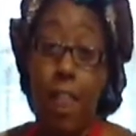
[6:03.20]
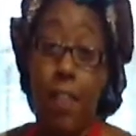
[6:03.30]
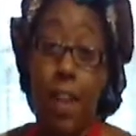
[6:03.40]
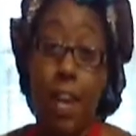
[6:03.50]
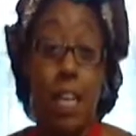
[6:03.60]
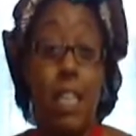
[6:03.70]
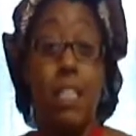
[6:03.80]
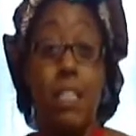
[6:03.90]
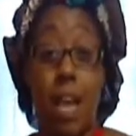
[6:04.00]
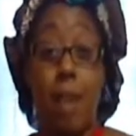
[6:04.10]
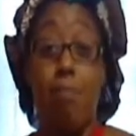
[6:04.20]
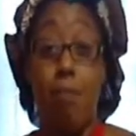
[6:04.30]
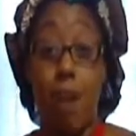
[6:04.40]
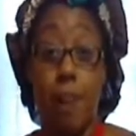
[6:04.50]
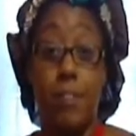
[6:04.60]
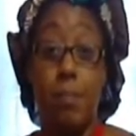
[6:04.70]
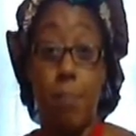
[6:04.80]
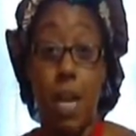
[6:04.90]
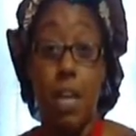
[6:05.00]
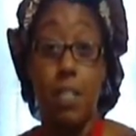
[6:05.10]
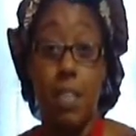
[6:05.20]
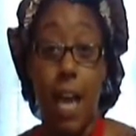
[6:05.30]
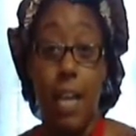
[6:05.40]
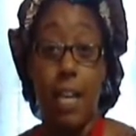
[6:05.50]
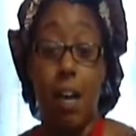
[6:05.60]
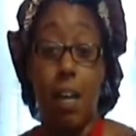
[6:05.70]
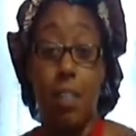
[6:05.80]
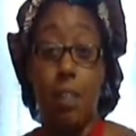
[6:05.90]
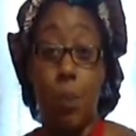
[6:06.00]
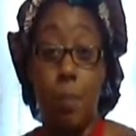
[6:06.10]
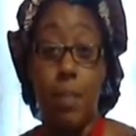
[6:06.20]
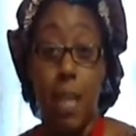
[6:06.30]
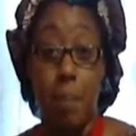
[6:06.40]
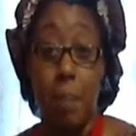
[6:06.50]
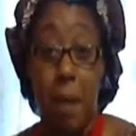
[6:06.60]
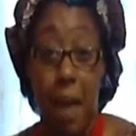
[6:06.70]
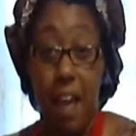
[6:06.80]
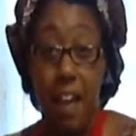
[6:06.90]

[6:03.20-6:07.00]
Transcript: that at least they breath smells like sweet potato pie.